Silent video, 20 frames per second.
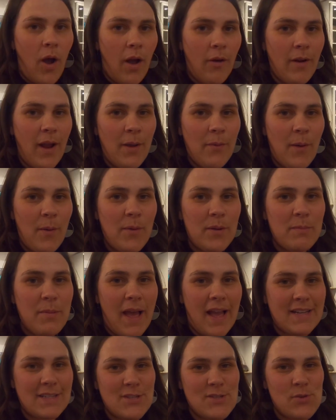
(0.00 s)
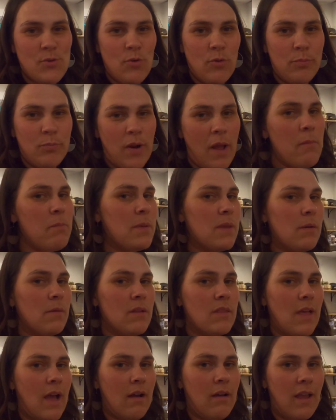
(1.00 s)
All right, what would back to school prep be
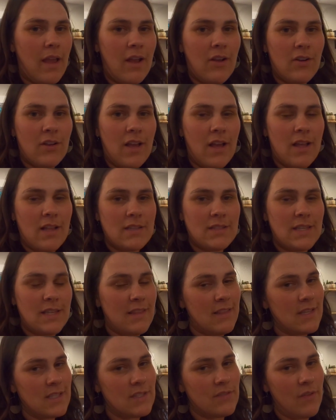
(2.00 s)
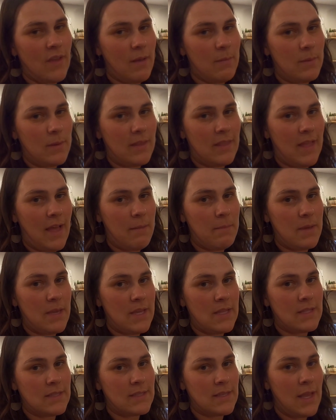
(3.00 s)
without haircuts? In this family, that
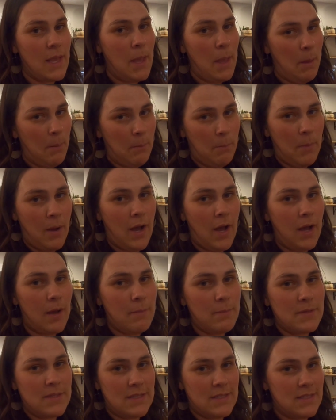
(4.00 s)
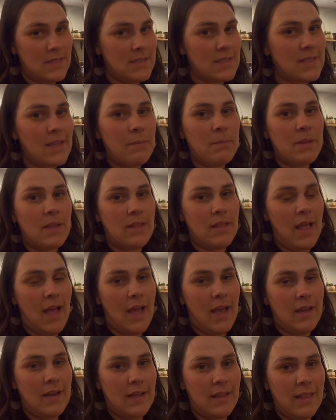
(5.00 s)
means Mom does an assembly line
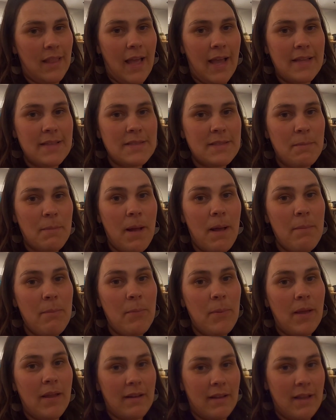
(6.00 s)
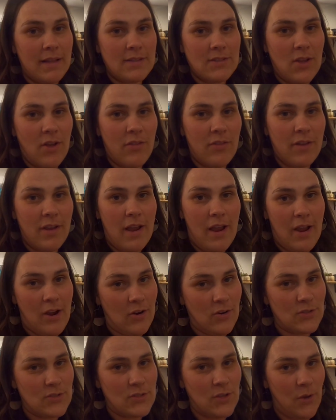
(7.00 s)
and lines them up and cuts all their
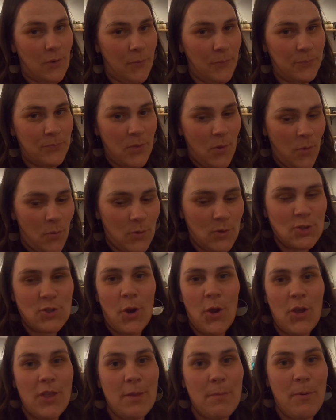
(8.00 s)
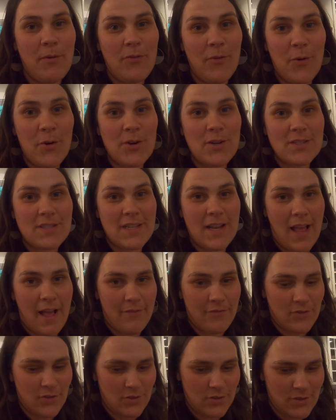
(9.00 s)
hair. So we'll show you the befores and
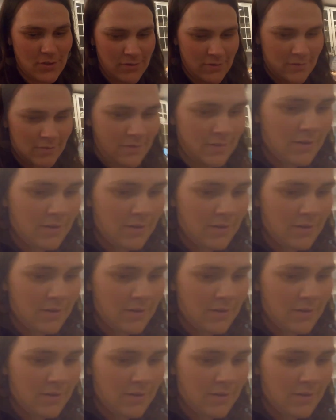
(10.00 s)
afters.